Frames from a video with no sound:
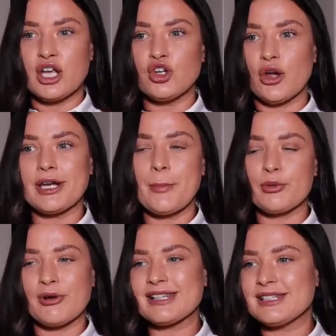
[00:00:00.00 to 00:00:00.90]
Not in a
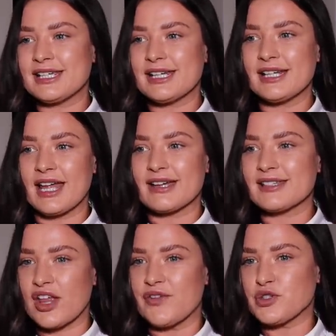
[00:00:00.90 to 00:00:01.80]
bratty, like,
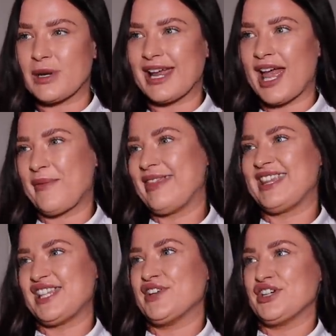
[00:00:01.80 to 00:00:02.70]
selfish way, like, I want
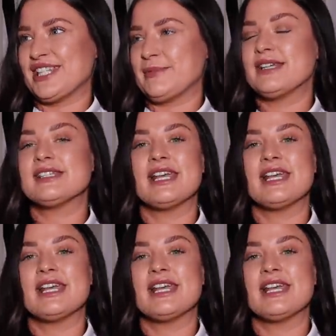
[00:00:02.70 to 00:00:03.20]
this for Christmas.